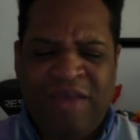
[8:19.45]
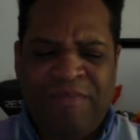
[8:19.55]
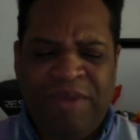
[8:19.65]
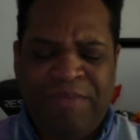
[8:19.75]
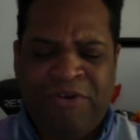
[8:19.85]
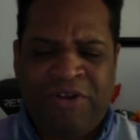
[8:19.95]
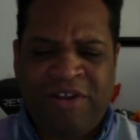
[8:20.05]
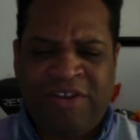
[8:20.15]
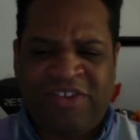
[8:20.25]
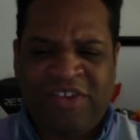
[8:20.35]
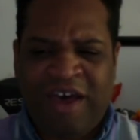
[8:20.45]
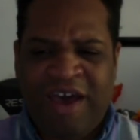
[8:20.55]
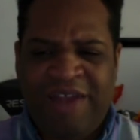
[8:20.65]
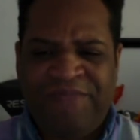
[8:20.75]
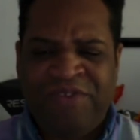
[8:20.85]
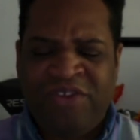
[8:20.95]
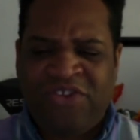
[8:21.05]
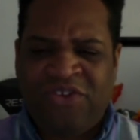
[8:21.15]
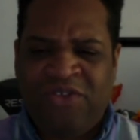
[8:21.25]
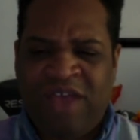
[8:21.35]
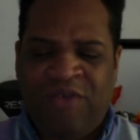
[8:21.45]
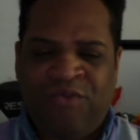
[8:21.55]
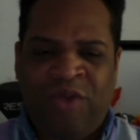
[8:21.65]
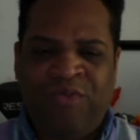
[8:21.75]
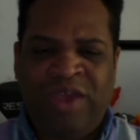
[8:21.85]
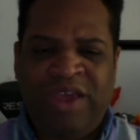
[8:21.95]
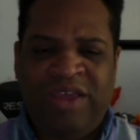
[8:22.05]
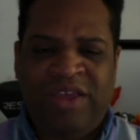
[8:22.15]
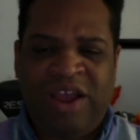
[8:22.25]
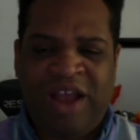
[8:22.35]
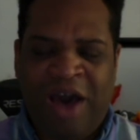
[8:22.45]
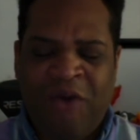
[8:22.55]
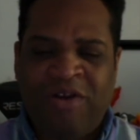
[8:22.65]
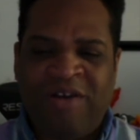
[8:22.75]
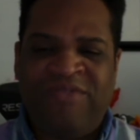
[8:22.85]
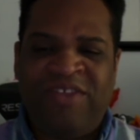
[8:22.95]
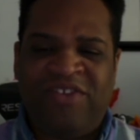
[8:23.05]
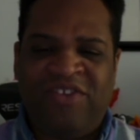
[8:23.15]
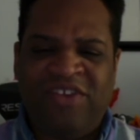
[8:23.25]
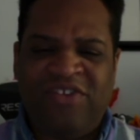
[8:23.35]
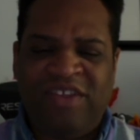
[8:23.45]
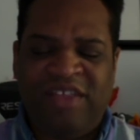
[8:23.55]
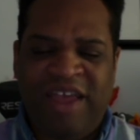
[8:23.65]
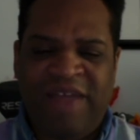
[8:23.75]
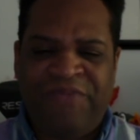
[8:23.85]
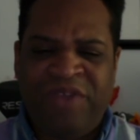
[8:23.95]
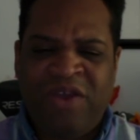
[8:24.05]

be put aside so that when we get out of this Disneyland,